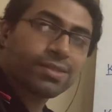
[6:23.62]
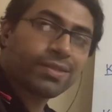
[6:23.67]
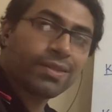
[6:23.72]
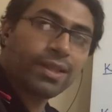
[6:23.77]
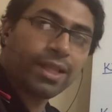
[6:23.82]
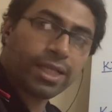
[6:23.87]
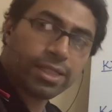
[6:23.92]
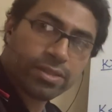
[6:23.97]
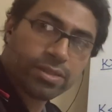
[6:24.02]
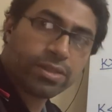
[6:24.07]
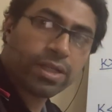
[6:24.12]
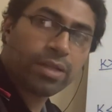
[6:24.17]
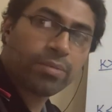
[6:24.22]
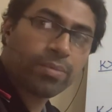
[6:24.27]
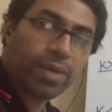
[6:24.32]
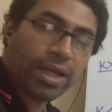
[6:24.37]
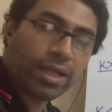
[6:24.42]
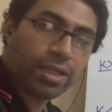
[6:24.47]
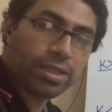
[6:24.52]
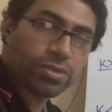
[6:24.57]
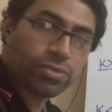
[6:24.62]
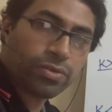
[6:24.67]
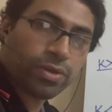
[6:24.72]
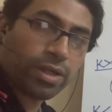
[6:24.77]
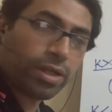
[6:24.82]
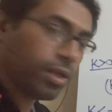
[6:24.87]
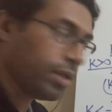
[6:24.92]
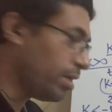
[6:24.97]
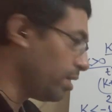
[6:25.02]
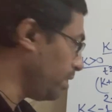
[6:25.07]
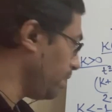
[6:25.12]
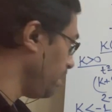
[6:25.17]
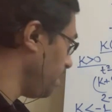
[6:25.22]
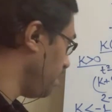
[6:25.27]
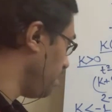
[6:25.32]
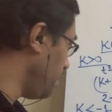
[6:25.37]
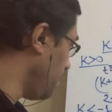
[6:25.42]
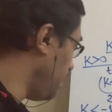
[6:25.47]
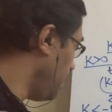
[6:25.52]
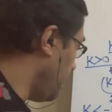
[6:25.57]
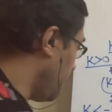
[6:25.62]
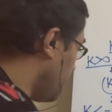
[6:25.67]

less than minus 1, then let